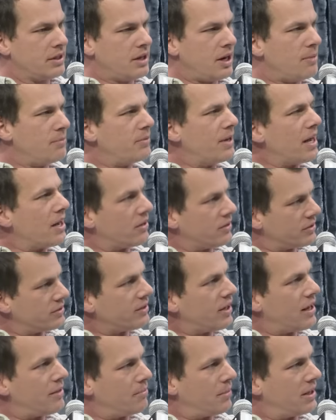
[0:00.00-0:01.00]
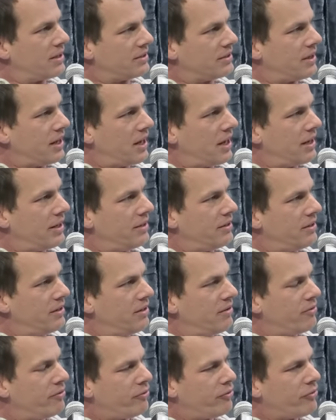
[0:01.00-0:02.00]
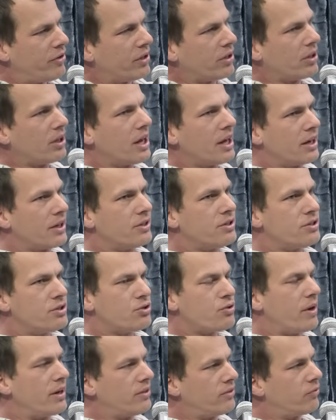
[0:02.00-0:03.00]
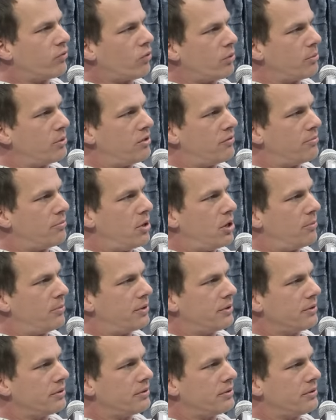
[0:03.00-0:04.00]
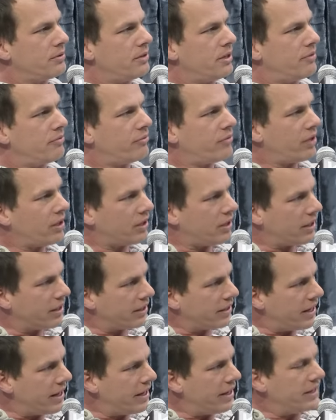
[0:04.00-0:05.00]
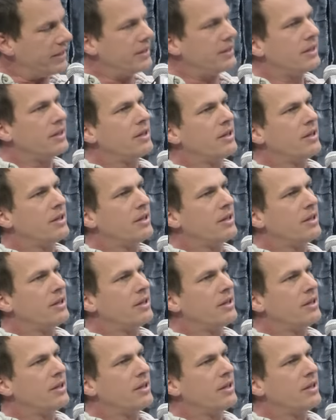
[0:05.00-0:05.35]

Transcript: come down side by side yeah. felt like a transformative moment. It felt like a,